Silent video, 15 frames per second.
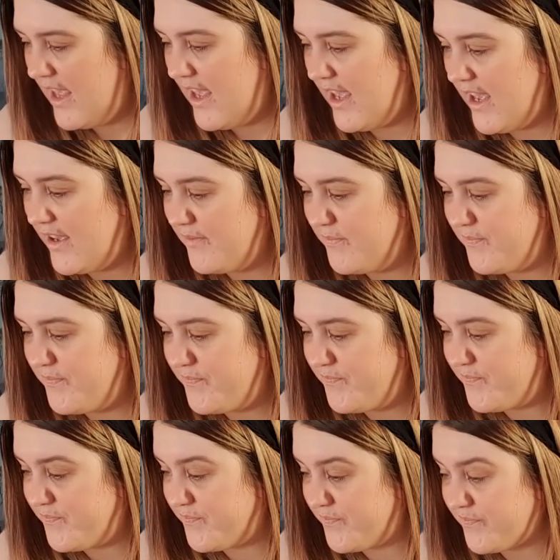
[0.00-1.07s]
Um,
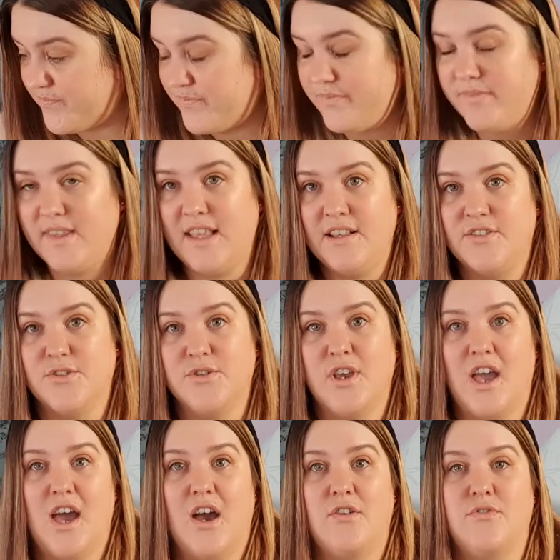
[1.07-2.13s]
so
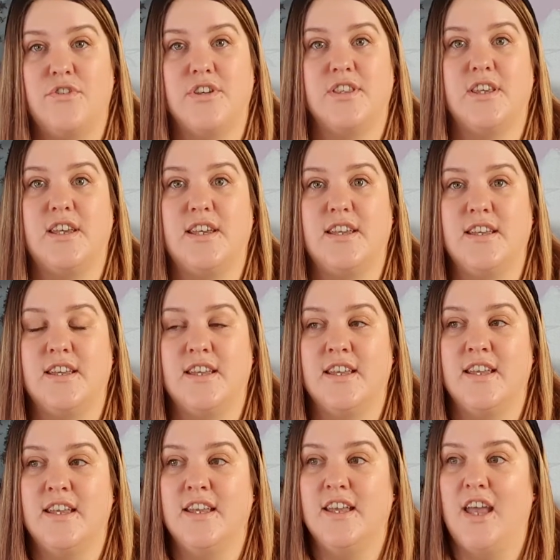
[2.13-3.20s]
yeah I've really
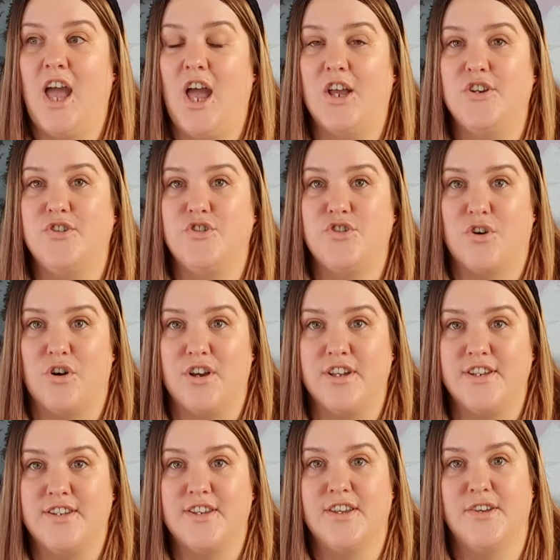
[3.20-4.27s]

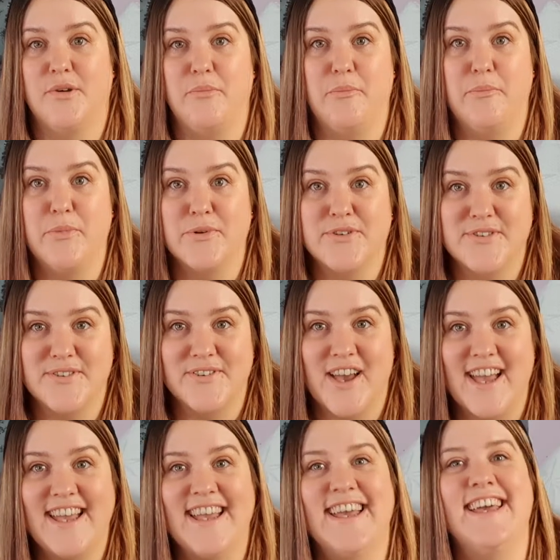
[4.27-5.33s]
enjoyed most of
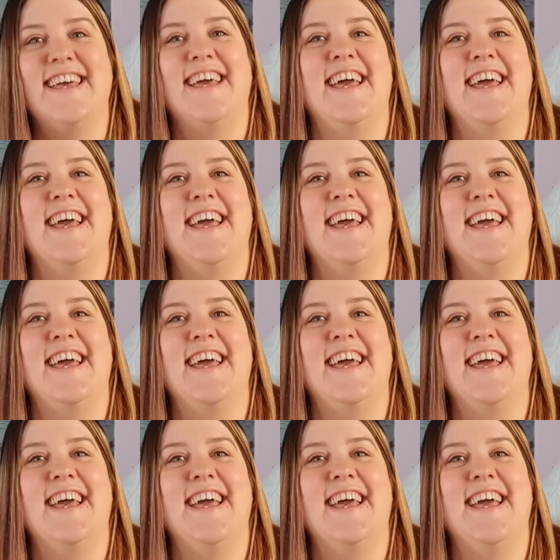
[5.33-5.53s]
it.